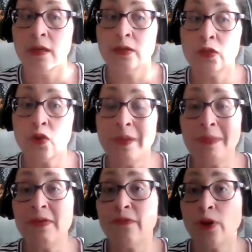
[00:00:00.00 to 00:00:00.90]
So
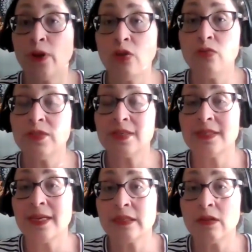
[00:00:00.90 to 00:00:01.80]
maybe for you,
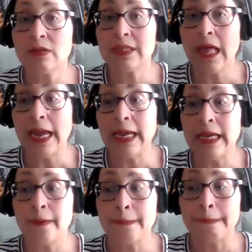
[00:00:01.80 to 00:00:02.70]
success looks like